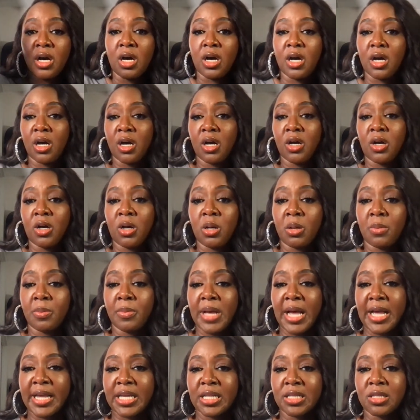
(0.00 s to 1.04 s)
Um,
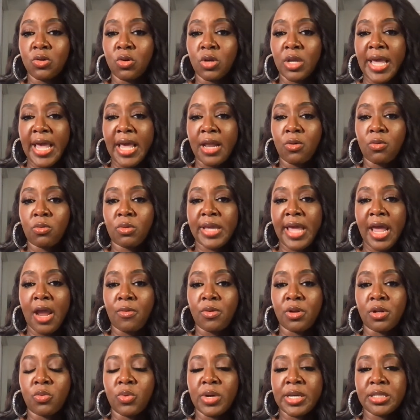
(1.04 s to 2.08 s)
I get a little
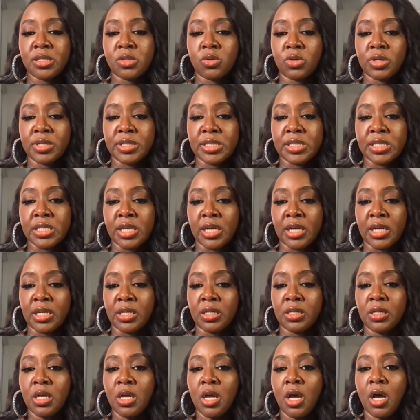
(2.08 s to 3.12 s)
carried away talking to
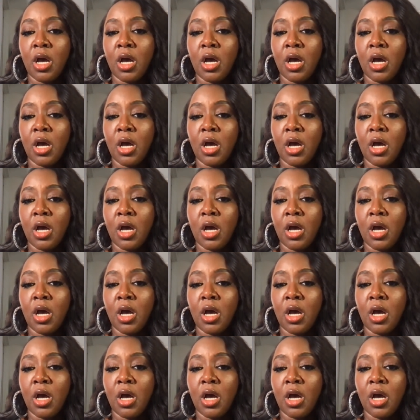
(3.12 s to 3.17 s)
y'all.